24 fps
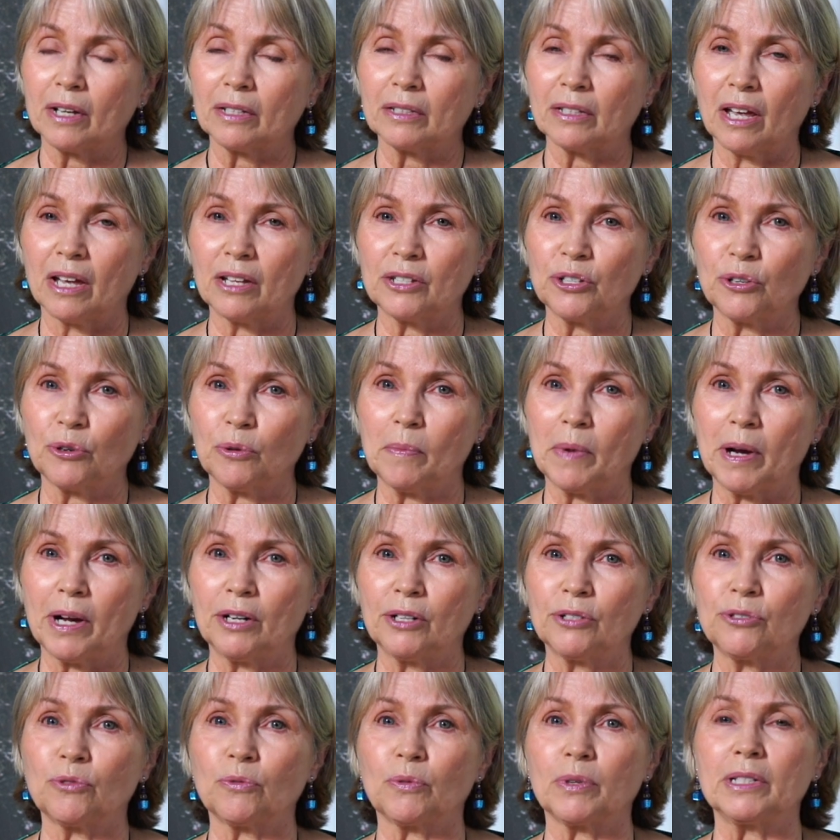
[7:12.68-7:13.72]
let your
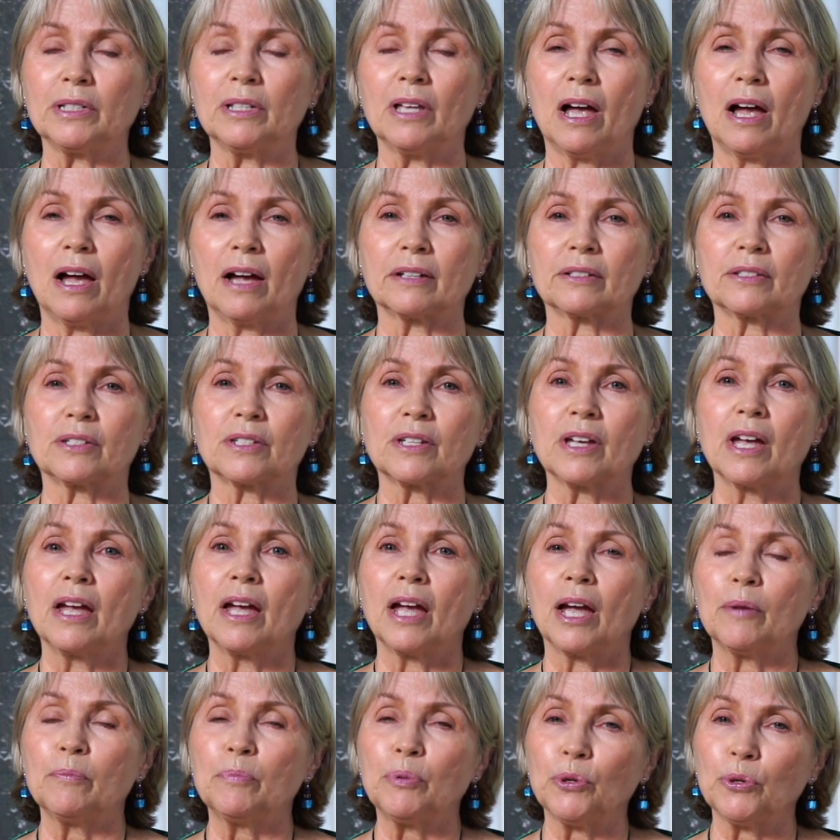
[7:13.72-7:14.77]
mind relax
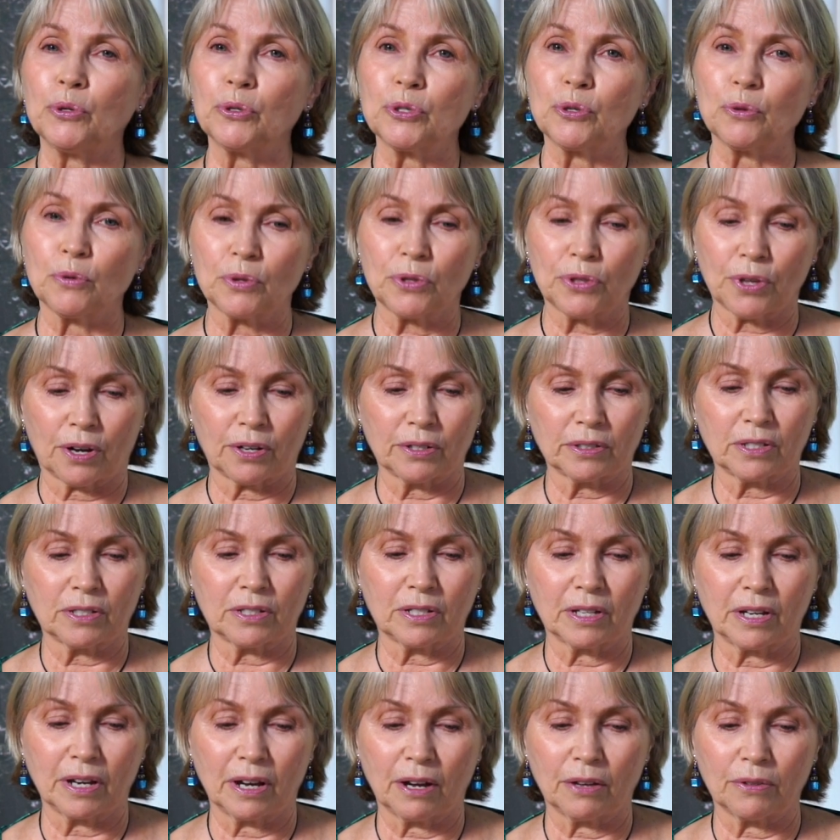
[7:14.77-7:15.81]
and pull your thoughts
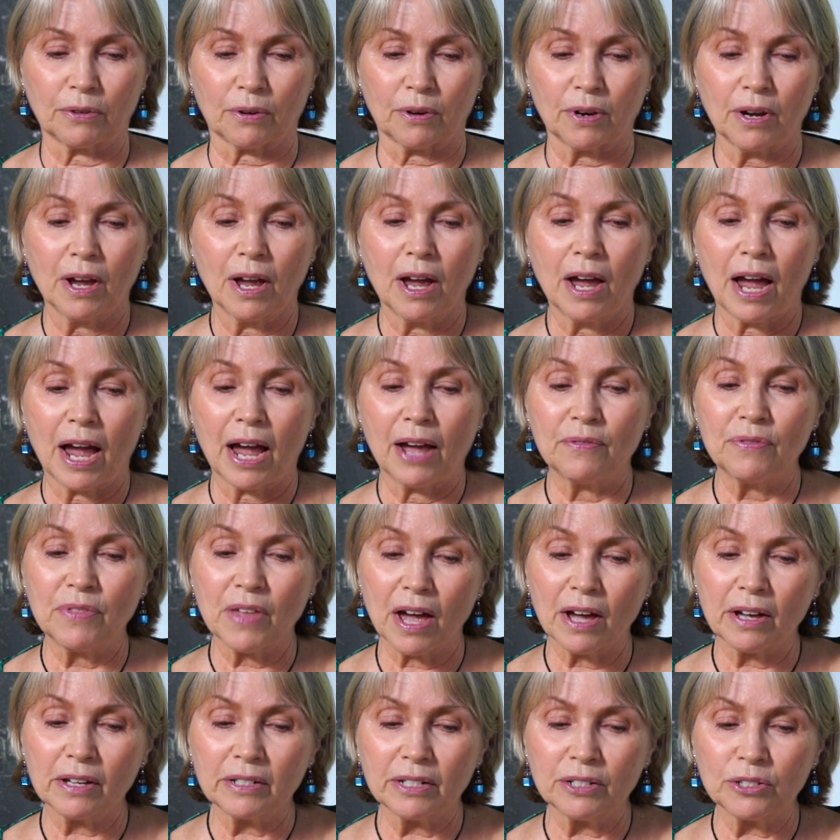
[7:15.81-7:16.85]
together. And
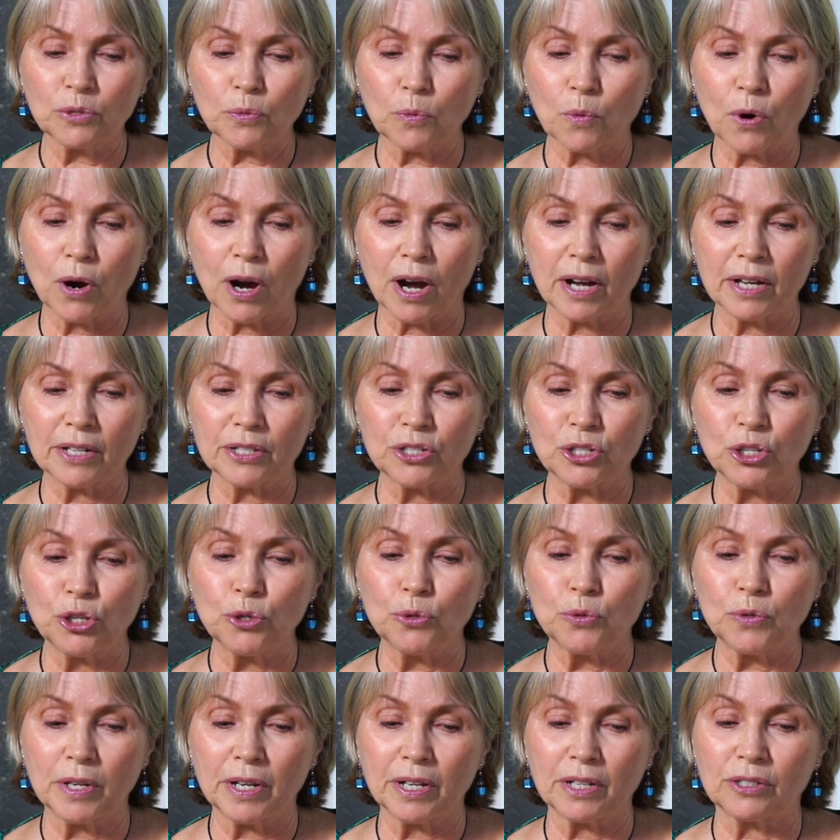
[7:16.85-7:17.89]
that is what
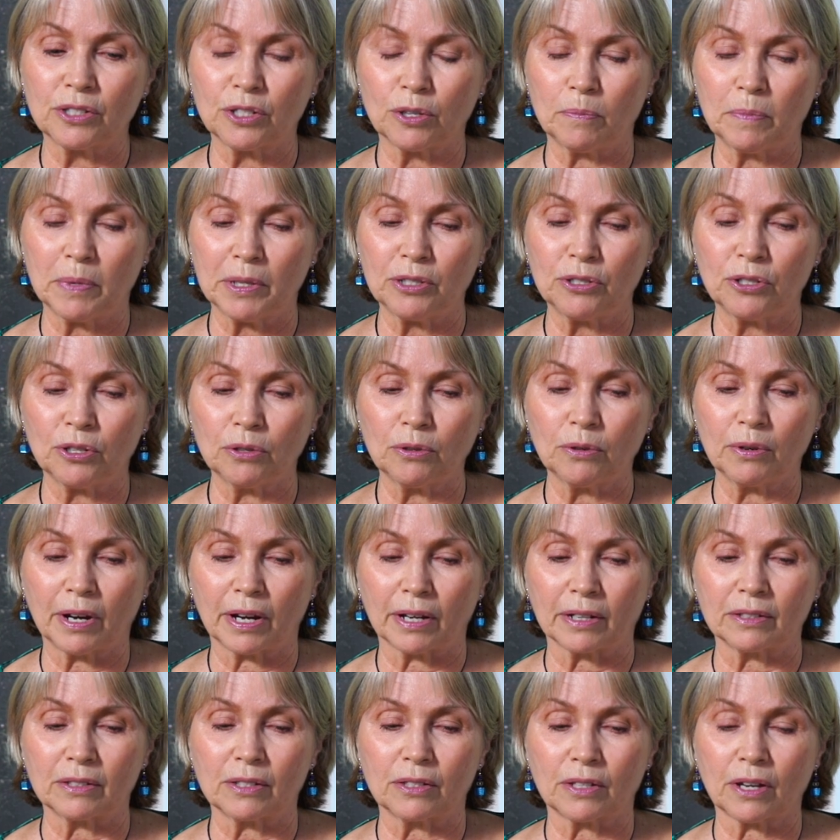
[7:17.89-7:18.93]
you need to be
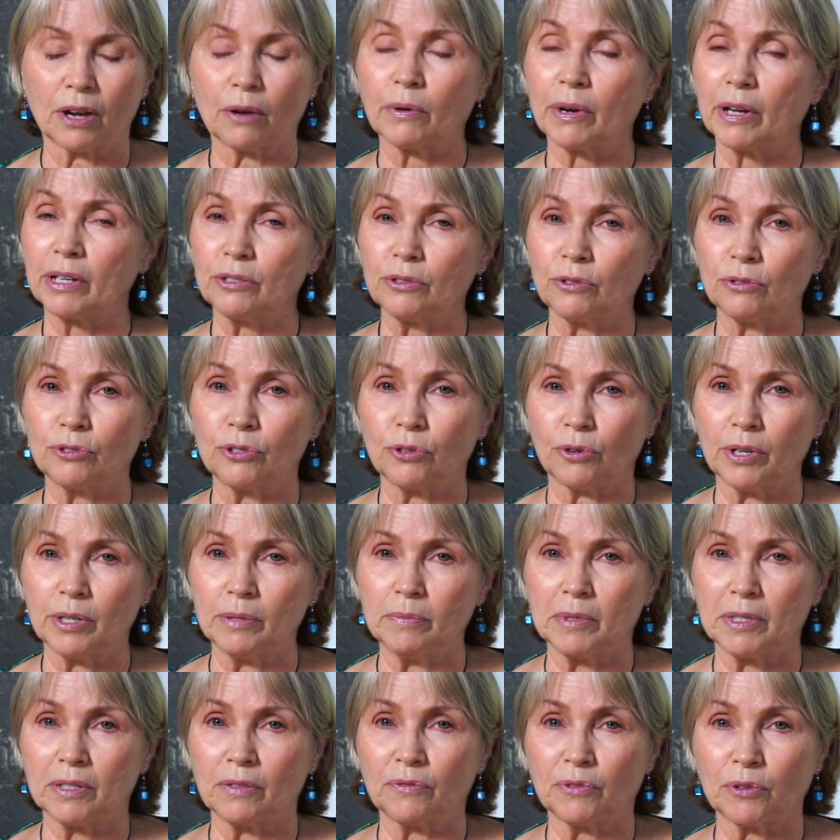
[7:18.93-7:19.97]
doing. So in your
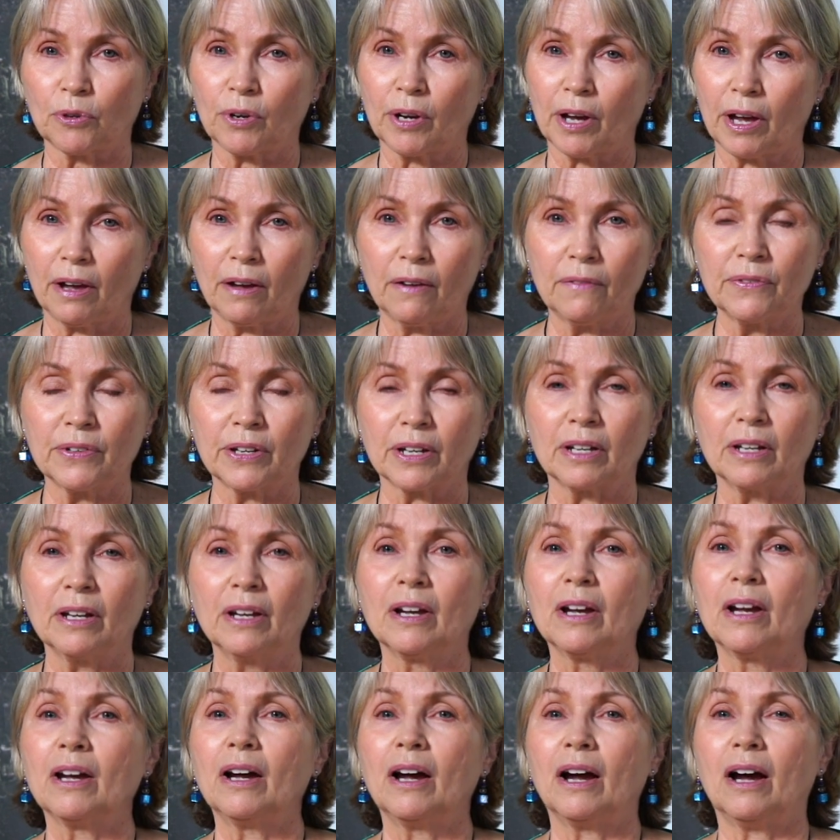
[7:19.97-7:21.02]
dreams, if you're having
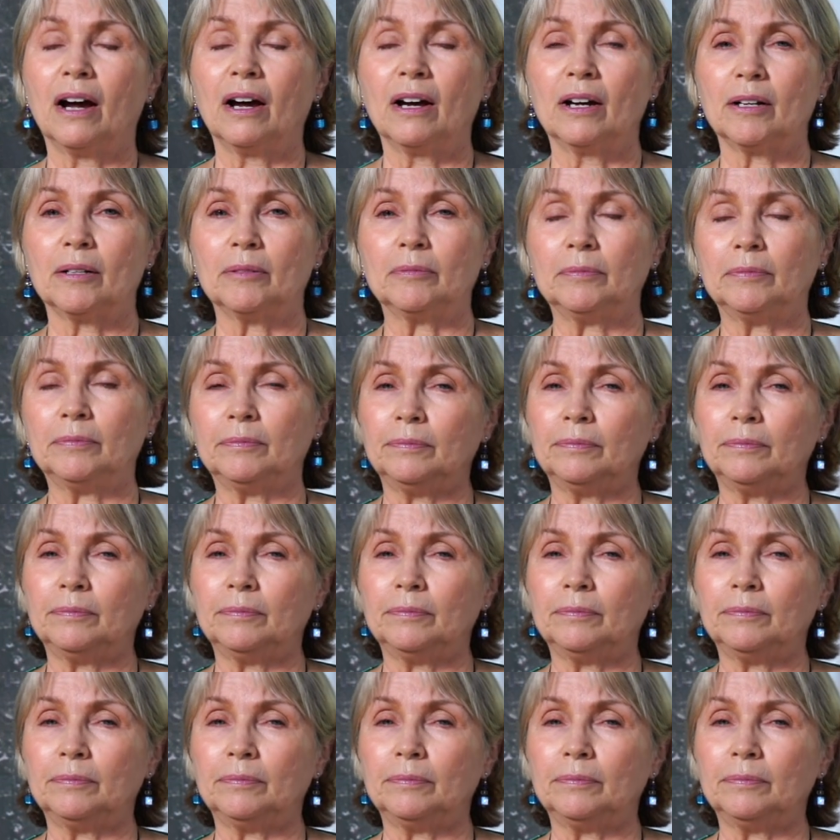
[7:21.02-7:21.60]
uh,